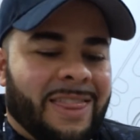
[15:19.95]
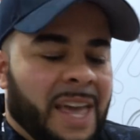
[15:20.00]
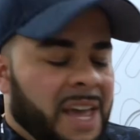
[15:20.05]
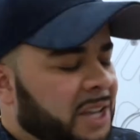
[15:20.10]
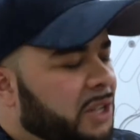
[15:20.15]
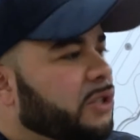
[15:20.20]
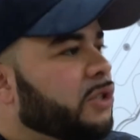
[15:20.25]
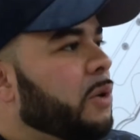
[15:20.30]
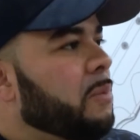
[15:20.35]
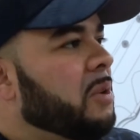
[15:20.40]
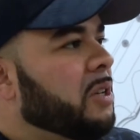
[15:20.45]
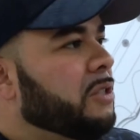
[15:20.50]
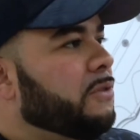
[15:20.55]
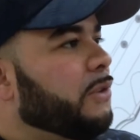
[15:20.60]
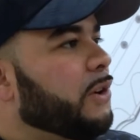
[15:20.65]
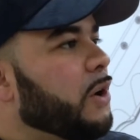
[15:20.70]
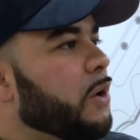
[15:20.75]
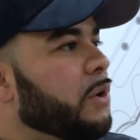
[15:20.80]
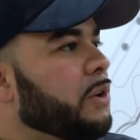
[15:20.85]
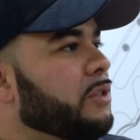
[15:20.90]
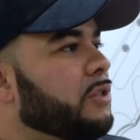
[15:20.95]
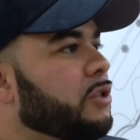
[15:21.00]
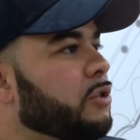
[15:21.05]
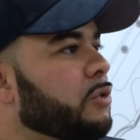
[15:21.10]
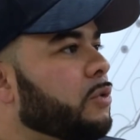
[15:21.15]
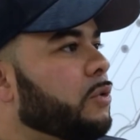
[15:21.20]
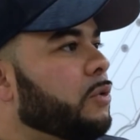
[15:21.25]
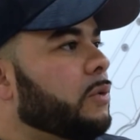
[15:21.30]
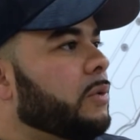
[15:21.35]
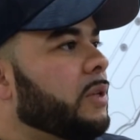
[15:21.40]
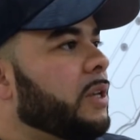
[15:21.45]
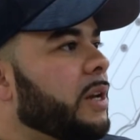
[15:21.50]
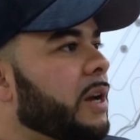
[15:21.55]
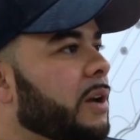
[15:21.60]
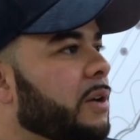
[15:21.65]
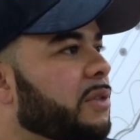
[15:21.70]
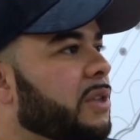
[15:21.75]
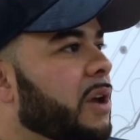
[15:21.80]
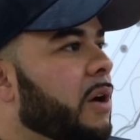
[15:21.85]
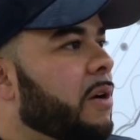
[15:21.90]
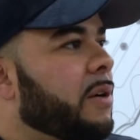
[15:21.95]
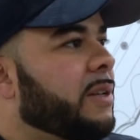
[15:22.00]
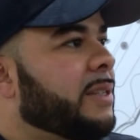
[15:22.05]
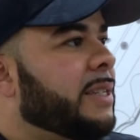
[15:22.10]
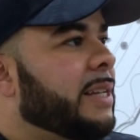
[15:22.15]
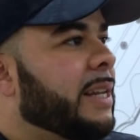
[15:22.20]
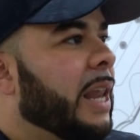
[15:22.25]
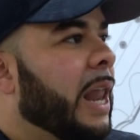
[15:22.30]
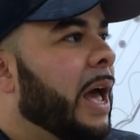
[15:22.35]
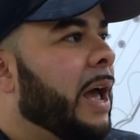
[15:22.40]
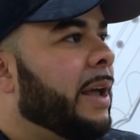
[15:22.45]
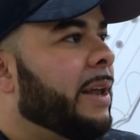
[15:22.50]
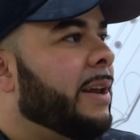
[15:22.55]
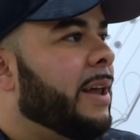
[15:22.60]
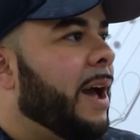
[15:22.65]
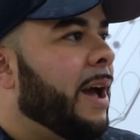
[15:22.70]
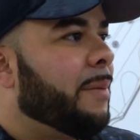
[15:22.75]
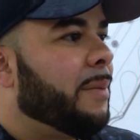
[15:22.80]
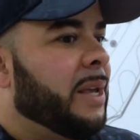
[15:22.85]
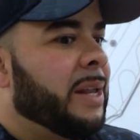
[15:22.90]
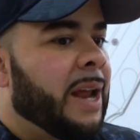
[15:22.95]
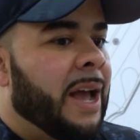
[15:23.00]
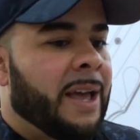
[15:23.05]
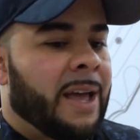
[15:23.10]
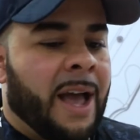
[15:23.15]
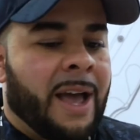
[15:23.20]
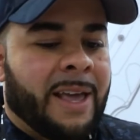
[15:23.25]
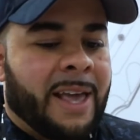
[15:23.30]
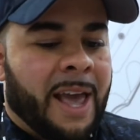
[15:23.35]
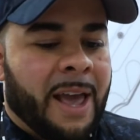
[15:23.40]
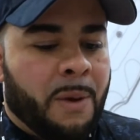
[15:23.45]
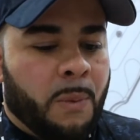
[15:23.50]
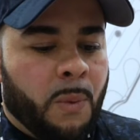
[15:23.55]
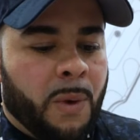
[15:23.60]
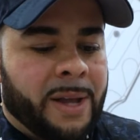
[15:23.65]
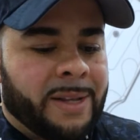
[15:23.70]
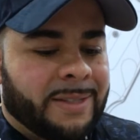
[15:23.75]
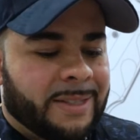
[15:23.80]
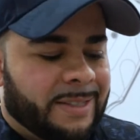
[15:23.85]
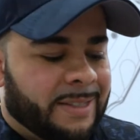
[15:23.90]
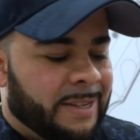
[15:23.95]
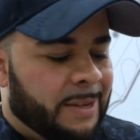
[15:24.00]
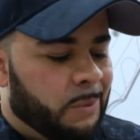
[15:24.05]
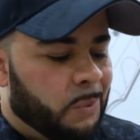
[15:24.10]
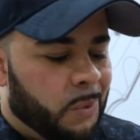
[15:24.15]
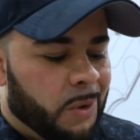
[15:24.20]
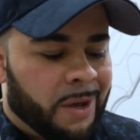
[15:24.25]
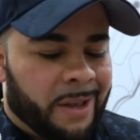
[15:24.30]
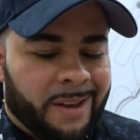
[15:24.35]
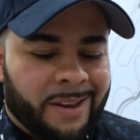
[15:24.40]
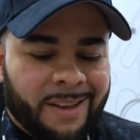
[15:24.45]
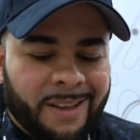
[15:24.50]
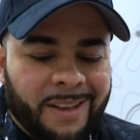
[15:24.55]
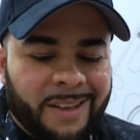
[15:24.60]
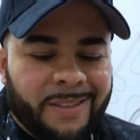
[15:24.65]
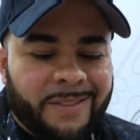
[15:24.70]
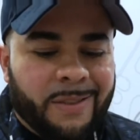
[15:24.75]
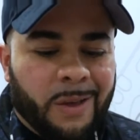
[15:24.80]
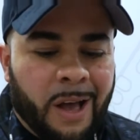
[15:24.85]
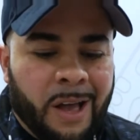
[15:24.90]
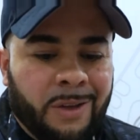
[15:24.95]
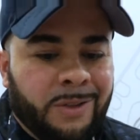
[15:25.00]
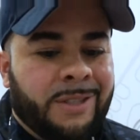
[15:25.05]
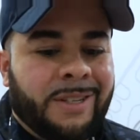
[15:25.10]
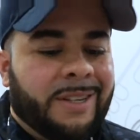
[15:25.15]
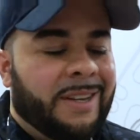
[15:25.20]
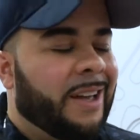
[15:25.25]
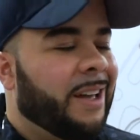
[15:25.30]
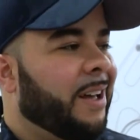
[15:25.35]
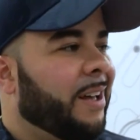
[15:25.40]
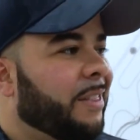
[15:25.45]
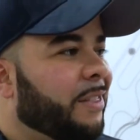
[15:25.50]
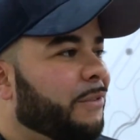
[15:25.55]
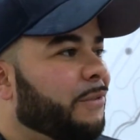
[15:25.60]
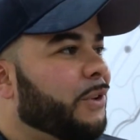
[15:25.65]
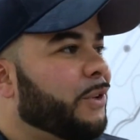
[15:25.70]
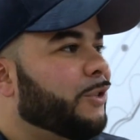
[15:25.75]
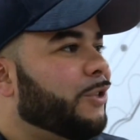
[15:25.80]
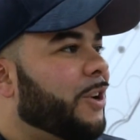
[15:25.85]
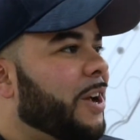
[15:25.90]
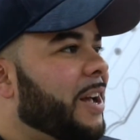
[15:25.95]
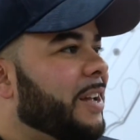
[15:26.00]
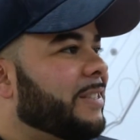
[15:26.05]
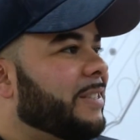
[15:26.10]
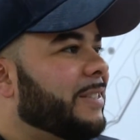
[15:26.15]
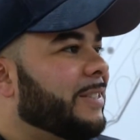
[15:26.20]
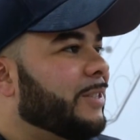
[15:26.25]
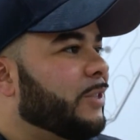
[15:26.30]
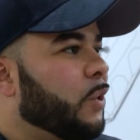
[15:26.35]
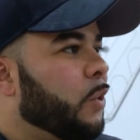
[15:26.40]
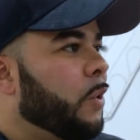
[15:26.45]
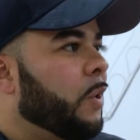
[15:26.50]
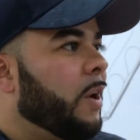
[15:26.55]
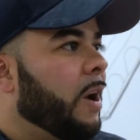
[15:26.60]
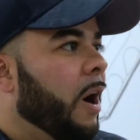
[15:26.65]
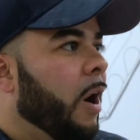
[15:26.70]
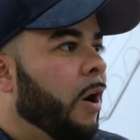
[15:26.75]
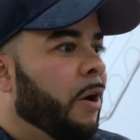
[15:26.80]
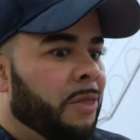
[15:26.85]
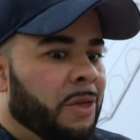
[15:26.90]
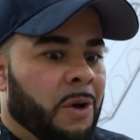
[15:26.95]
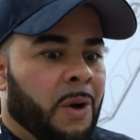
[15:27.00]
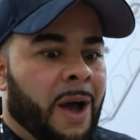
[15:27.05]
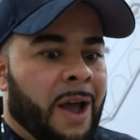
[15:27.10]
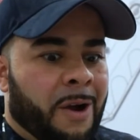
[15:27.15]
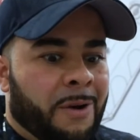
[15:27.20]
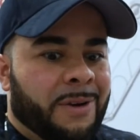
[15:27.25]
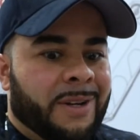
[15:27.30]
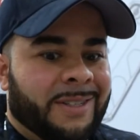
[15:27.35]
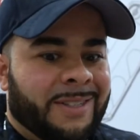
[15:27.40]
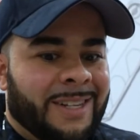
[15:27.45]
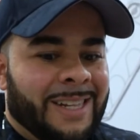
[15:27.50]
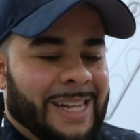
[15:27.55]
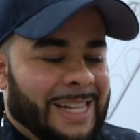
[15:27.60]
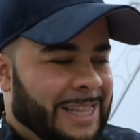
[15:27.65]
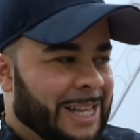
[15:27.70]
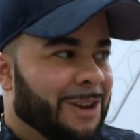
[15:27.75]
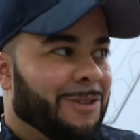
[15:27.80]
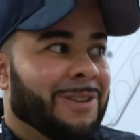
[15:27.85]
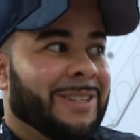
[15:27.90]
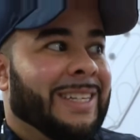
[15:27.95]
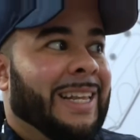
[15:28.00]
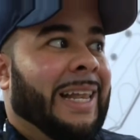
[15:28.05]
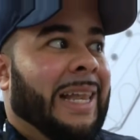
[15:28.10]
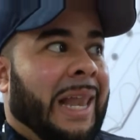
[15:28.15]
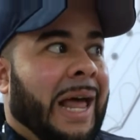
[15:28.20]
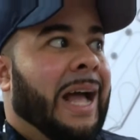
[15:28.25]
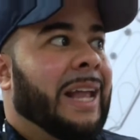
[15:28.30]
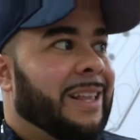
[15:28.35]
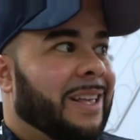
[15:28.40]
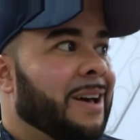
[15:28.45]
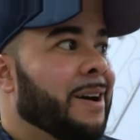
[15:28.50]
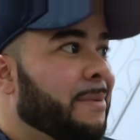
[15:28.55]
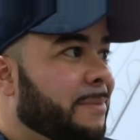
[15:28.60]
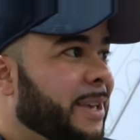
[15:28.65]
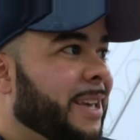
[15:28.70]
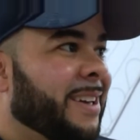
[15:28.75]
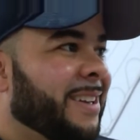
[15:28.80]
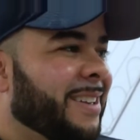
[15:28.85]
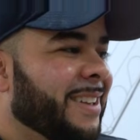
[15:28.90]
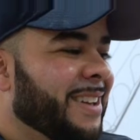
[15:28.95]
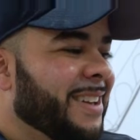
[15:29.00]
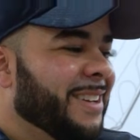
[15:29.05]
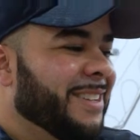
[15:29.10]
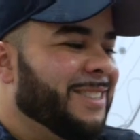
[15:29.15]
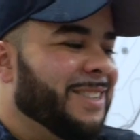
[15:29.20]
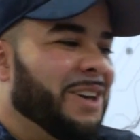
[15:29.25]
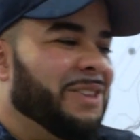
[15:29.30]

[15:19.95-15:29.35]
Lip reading: Thank you so much for going through, you know, the Artisan line. I mean, I can't wait to see what else the future has in store, although I already see that there is a lot coming. Yeah.